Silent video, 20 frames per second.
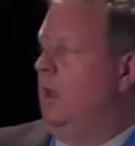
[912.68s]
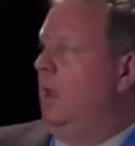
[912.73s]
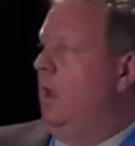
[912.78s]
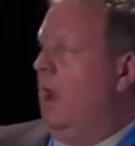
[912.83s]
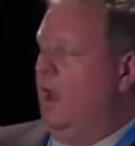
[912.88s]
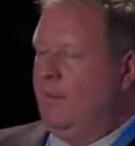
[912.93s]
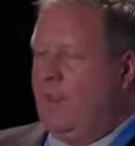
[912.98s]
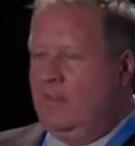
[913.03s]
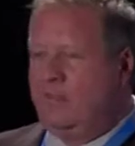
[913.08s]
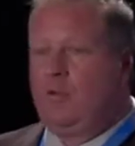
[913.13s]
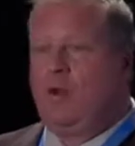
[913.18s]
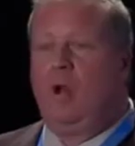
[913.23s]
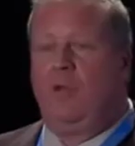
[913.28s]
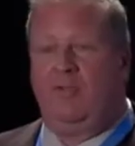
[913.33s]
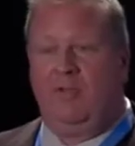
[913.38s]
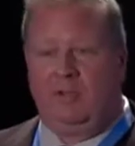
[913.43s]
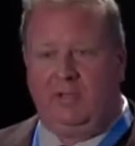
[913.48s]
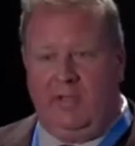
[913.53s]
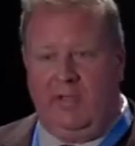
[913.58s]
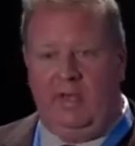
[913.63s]
And that's called
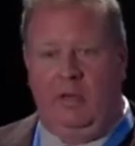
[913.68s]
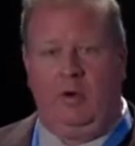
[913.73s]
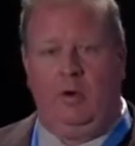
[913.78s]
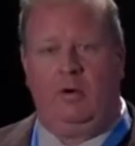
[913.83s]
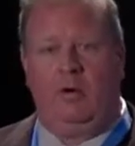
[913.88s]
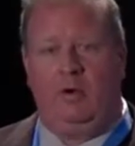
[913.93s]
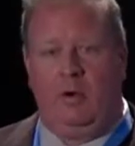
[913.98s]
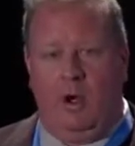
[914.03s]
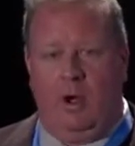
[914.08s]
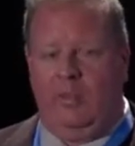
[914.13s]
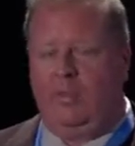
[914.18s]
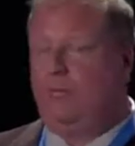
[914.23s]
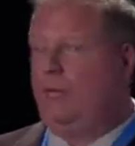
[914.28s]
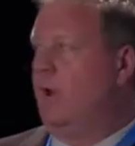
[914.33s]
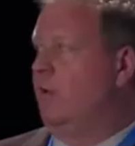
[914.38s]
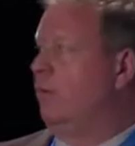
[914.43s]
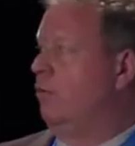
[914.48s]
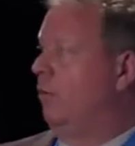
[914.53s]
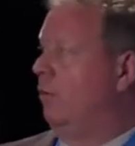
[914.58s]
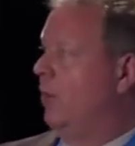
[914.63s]
the linear
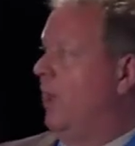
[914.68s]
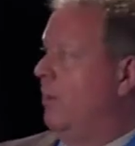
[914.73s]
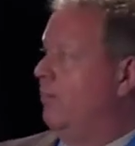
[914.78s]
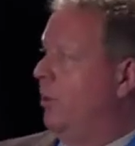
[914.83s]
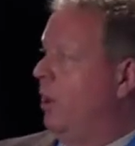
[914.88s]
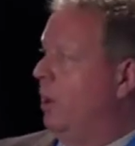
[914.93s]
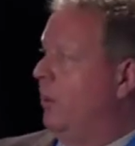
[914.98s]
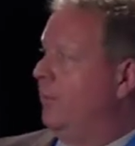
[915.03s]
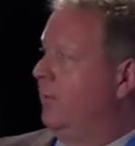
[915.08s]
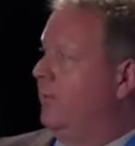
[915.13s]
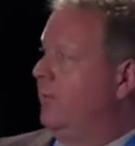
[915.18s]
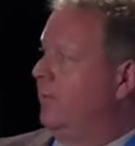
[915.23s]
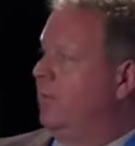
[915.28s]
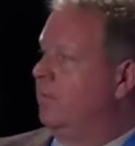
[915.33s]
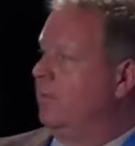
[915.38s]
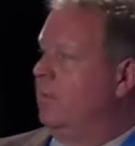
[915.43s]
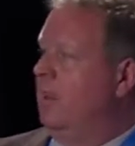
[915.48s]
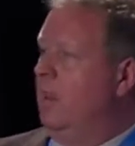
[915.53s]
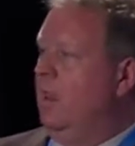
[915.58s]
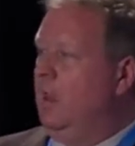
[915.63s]
non-threshold
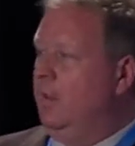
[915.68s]
hypothesis.